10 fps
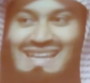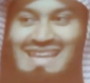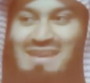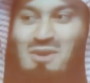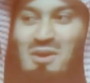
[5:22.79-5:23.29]

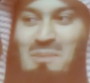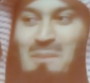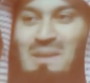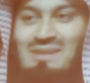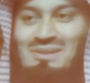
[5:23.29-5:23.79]
there won't be
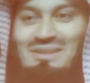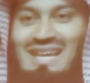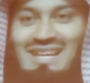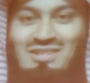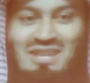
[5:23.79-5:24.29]
petrol
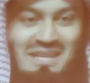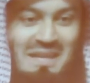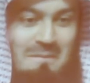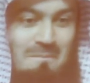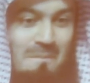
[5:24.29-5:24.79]
there in Jannah.
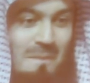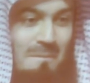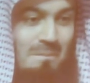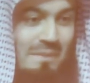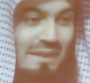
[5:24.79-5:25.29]

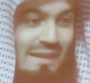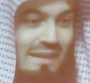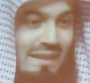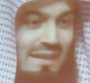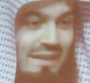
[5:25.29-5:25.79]

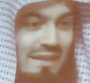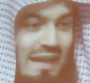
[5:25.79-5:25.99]
And